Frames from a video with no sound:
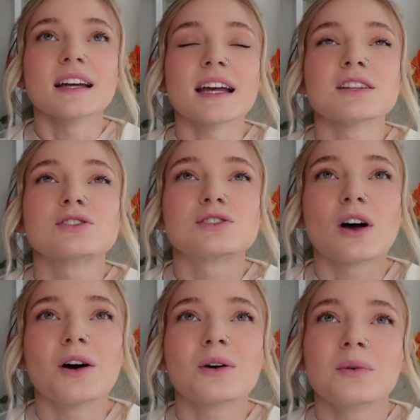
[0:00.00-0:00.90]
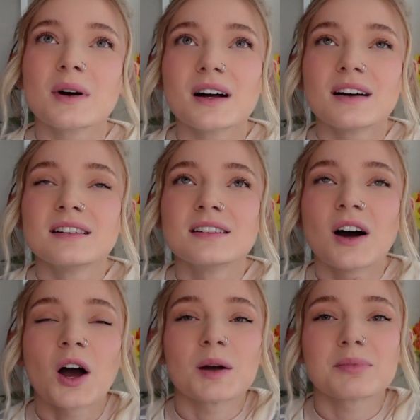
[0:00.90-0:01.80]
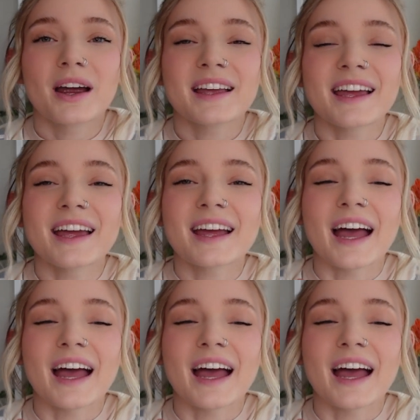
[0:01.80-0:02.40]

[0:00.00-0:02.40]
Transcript: It's so heartbreaking